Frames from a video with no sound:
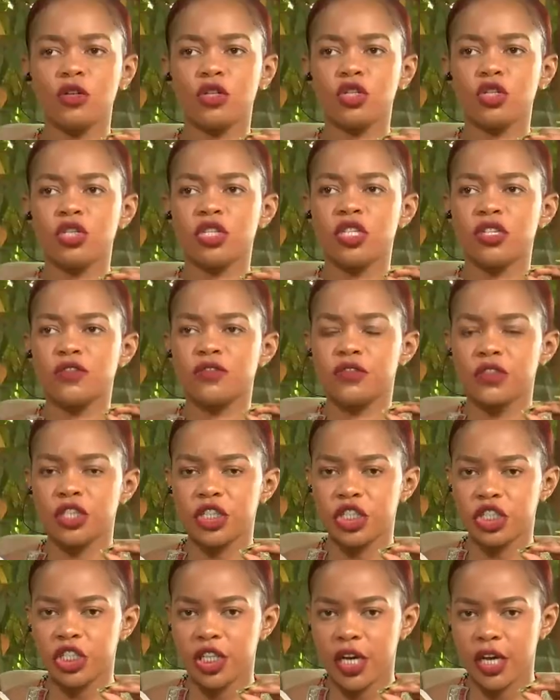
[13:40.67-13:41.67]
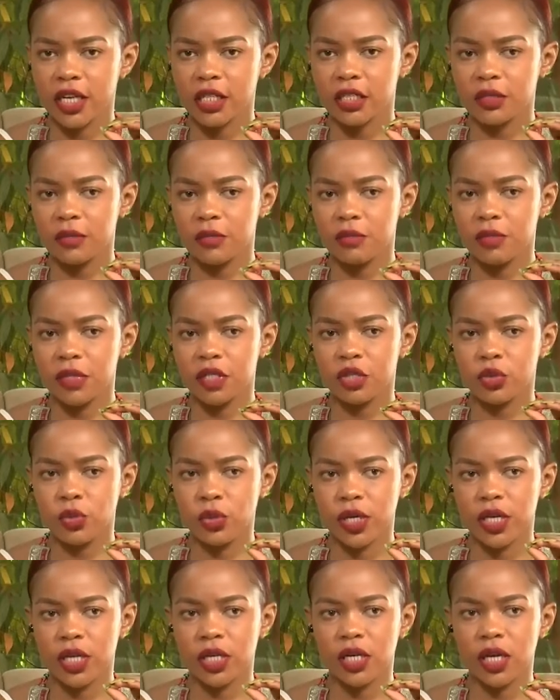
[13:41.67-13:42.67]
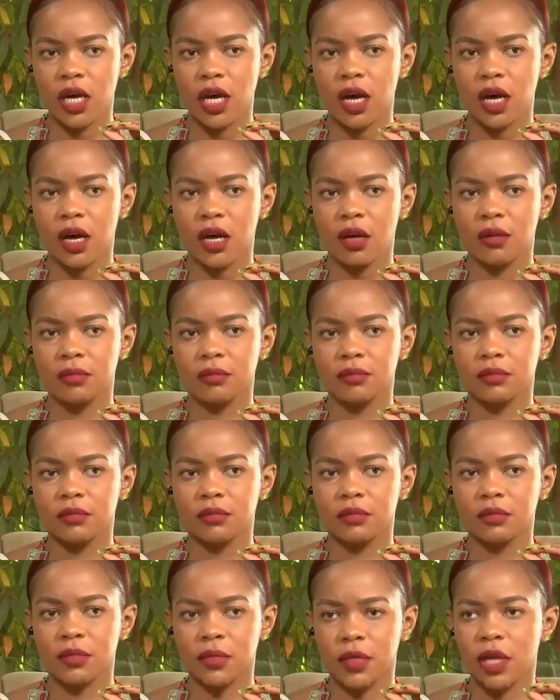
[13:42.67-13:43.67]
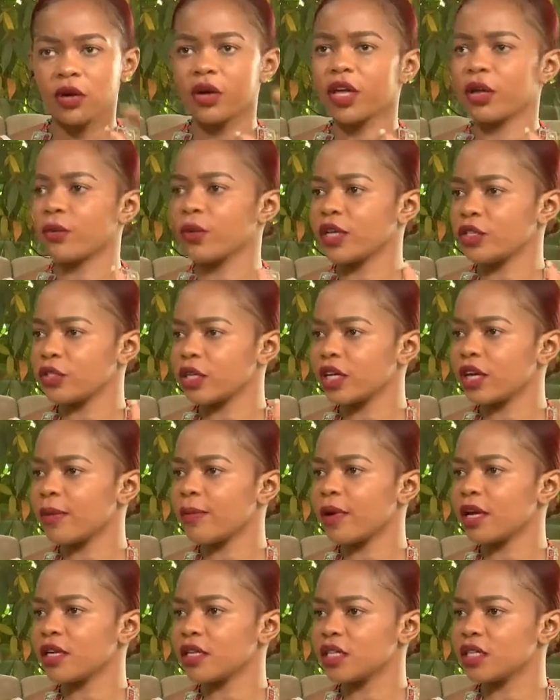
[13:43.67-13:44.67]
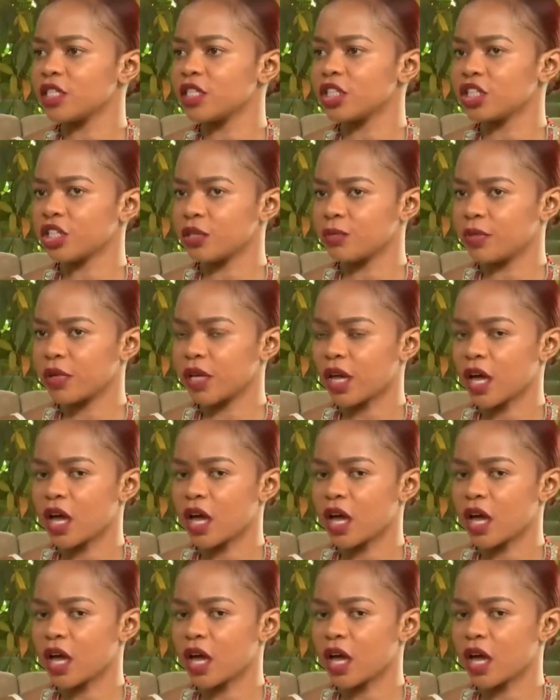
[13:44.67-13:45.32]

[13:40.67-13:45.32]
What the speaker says: you differentiate between, okay, we're talking about leadership here.